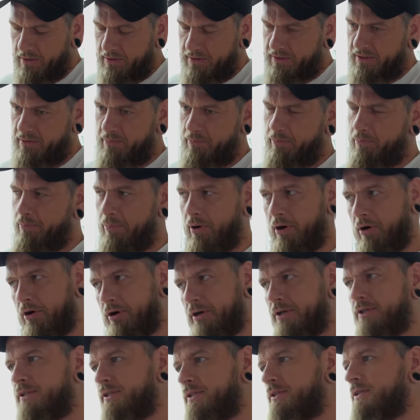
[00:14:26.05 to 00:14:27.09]
some
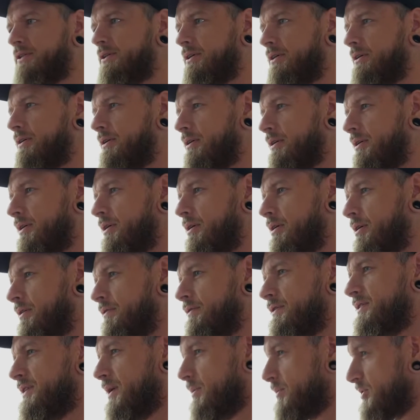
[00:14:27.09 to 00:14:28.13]
parts
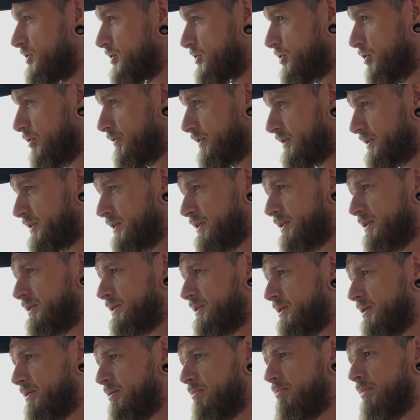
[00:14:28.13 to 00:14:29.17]
of some
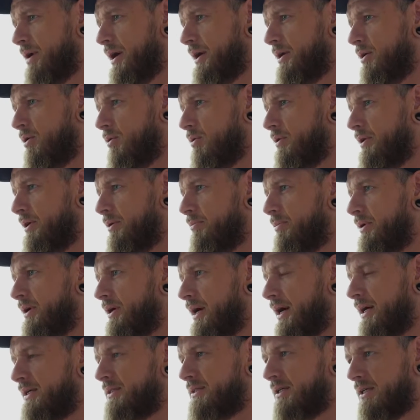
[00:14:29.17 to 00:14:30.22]
services might only
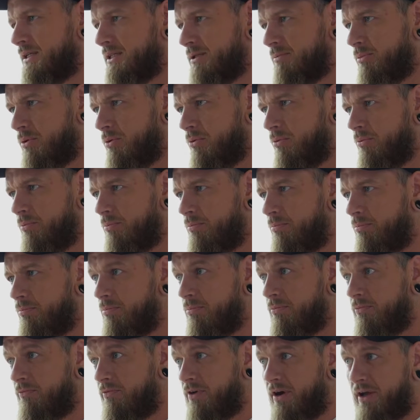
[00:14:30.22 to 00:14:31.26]
be accessible
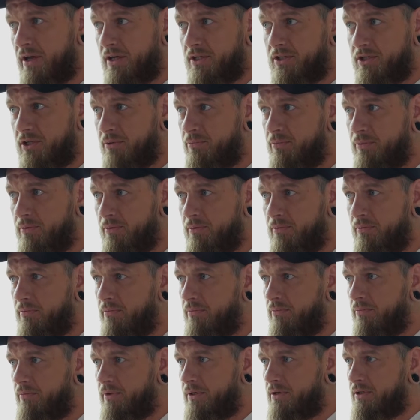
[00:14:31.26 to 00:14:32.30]
via chip
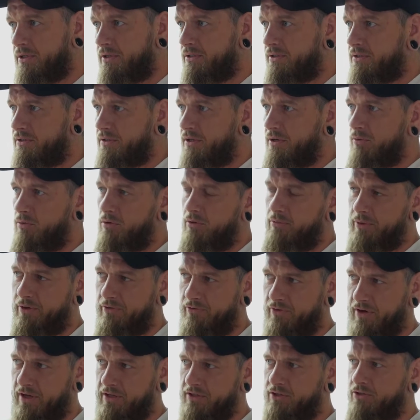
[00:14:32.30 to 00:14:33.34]
because it will be
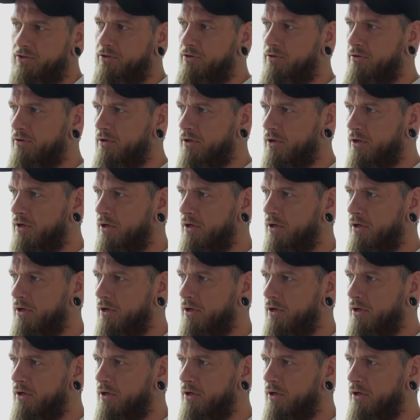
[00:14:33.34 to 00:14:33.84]
faster.